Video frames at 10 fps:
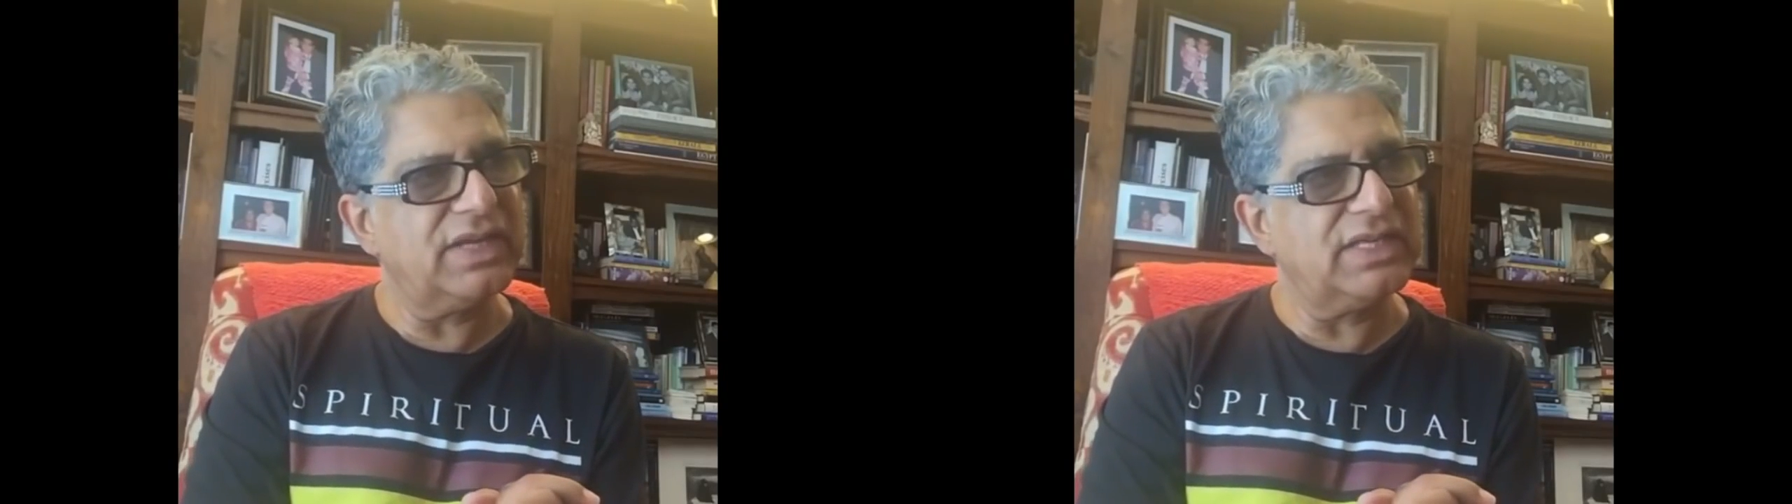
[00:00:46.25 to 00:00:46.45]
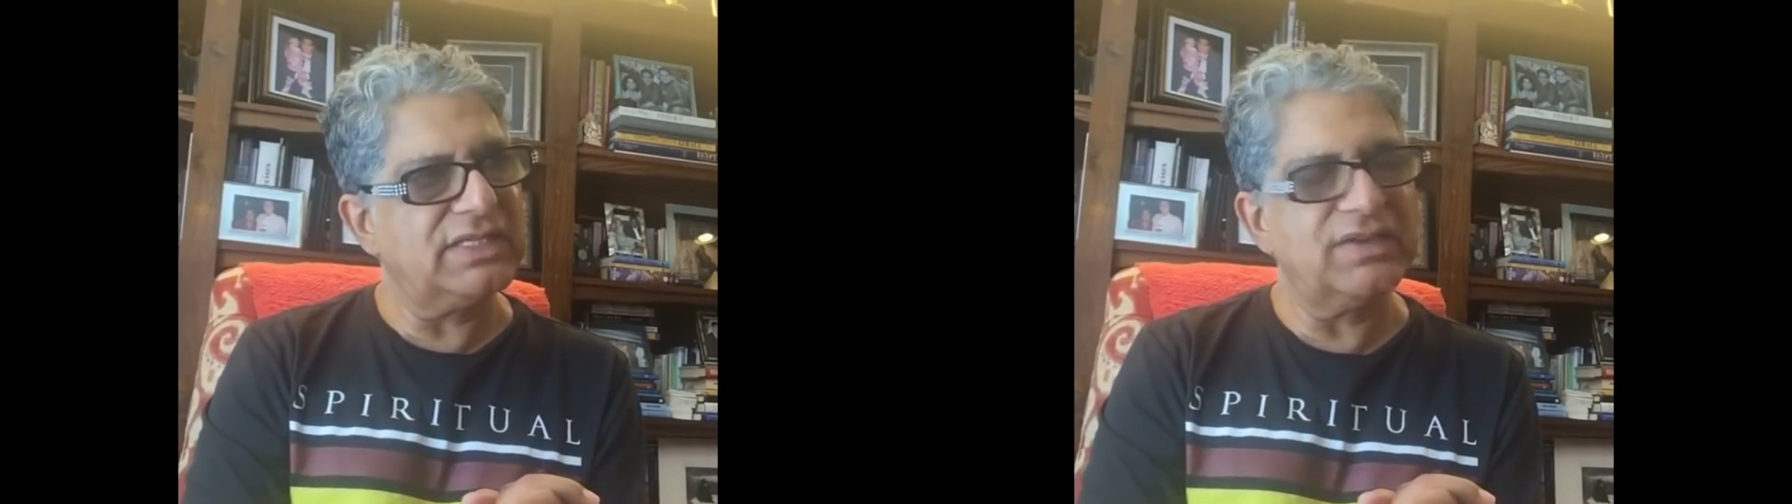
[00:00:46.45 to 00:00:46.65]

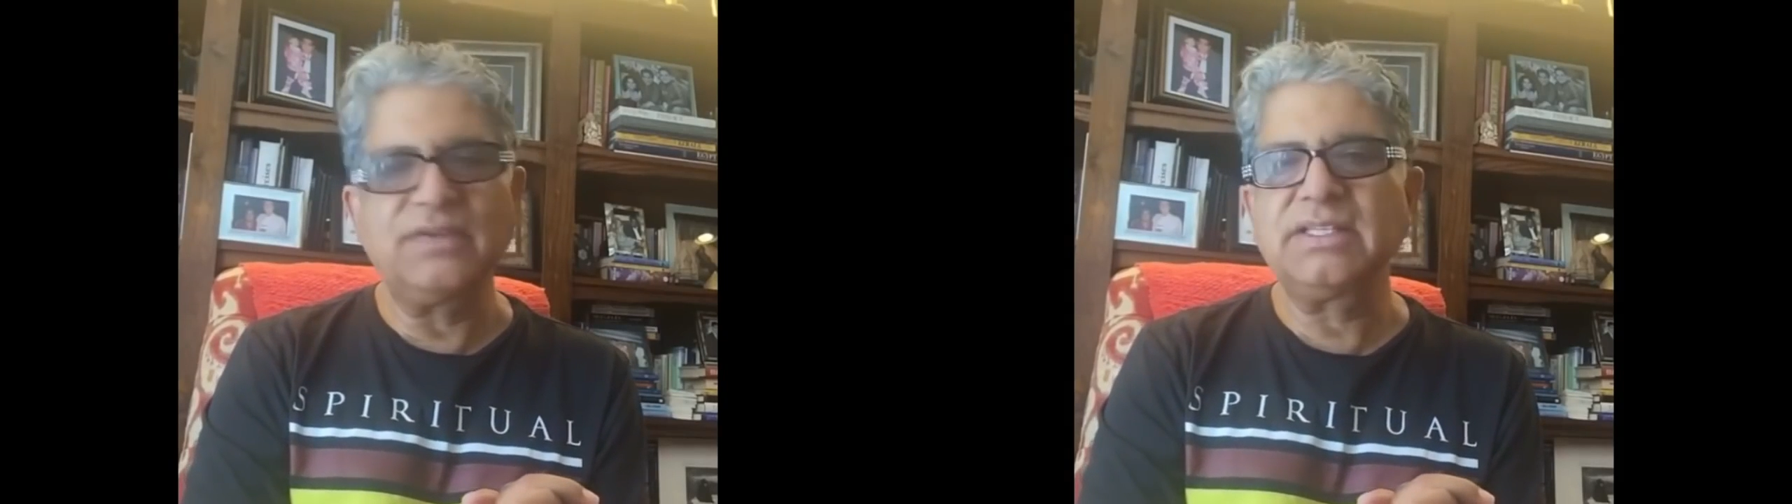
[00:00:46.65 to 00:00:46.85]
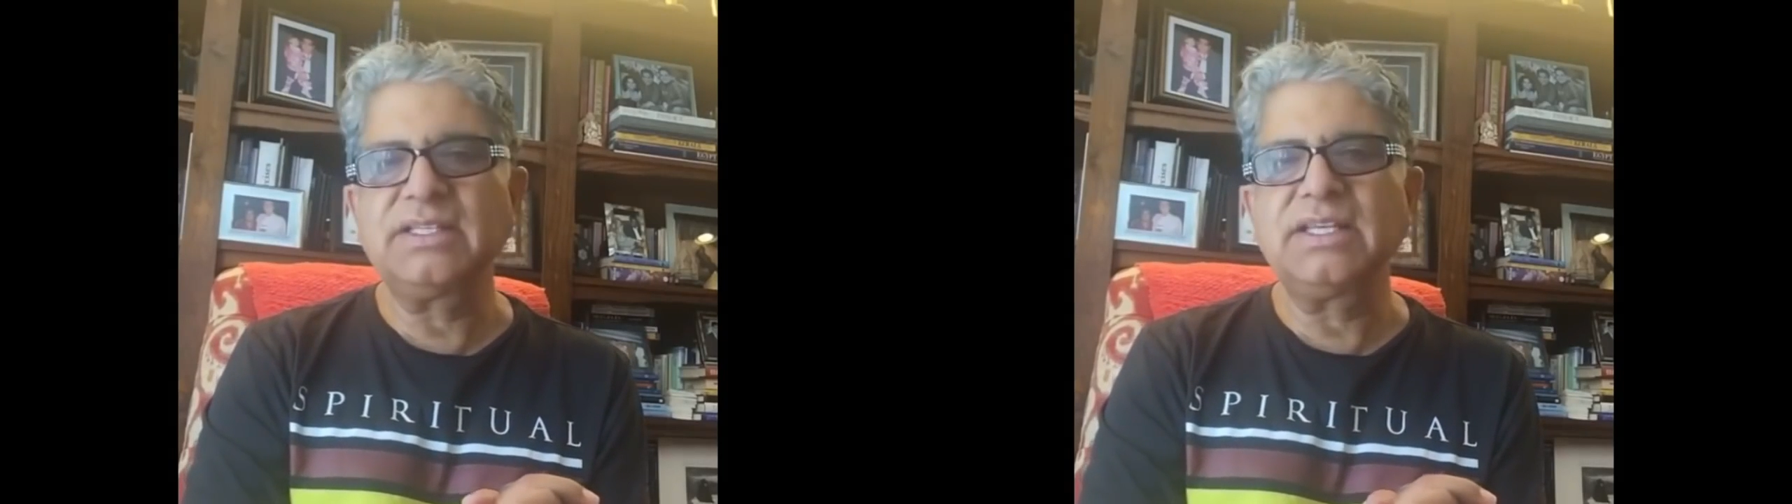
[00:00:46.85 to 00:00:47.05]

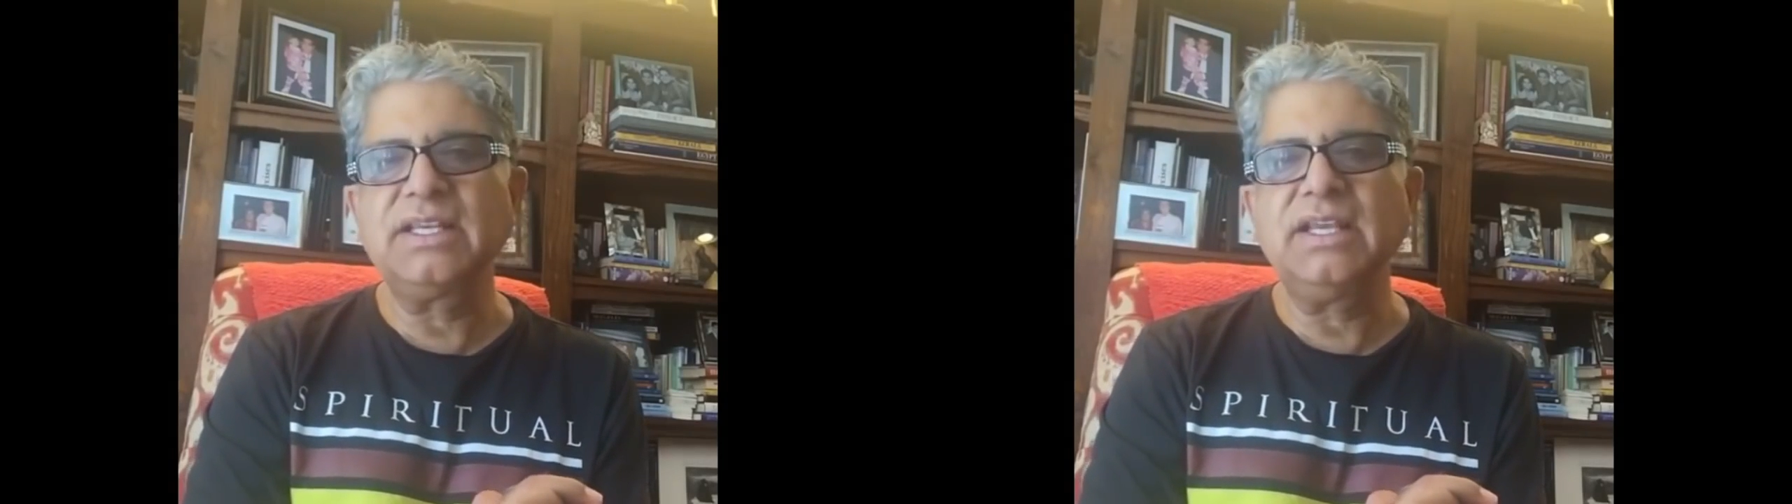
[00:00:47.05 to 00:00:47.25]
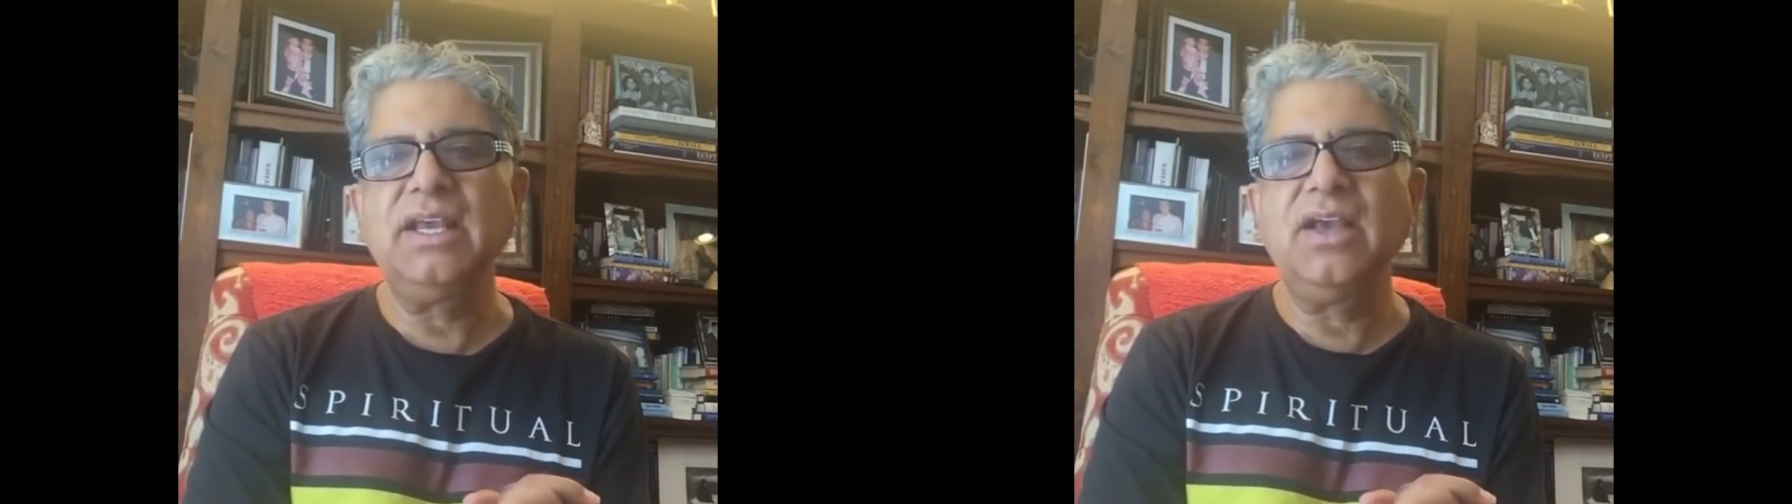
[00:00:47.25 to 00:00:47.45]

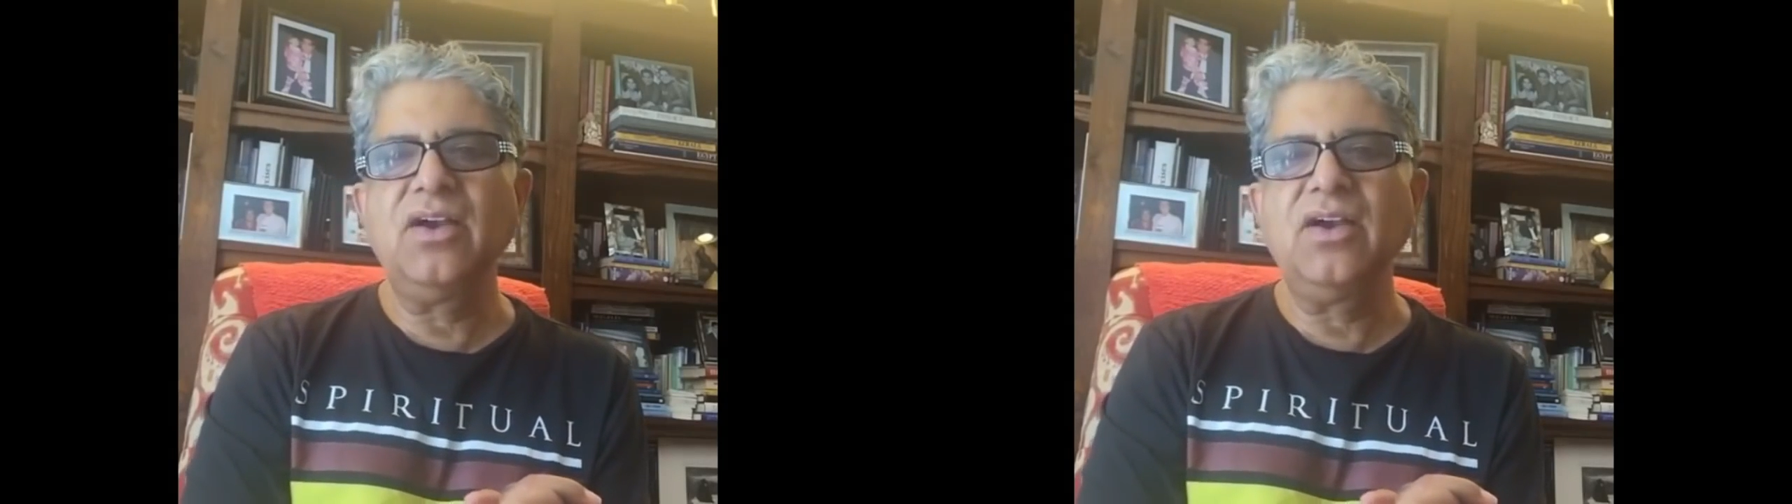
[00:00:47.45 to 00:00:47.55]
creativity,